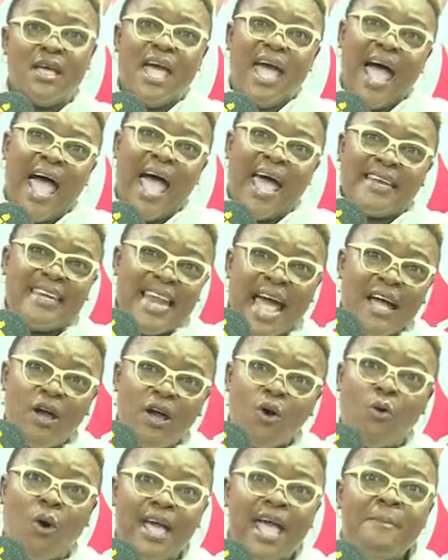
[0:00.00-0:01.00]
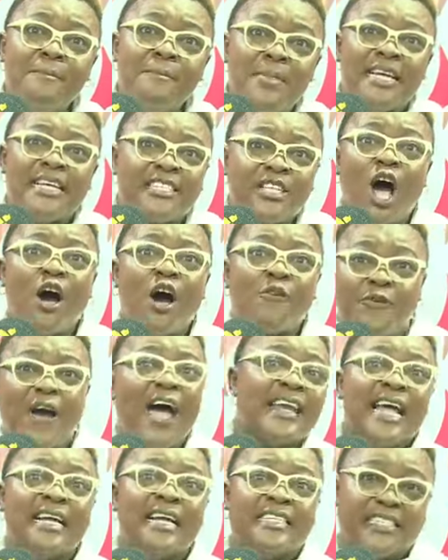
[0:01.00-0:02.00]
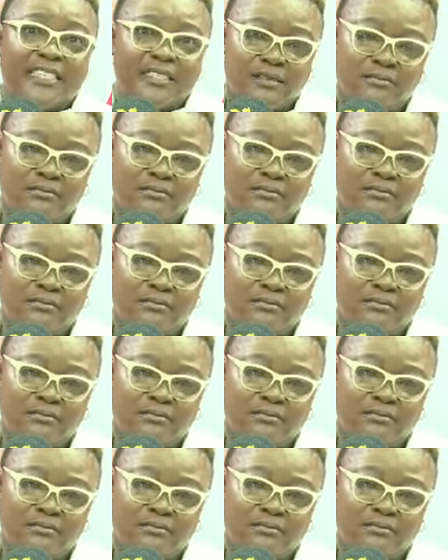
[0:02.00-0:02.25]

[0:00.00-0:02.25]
and the Minister of Energy,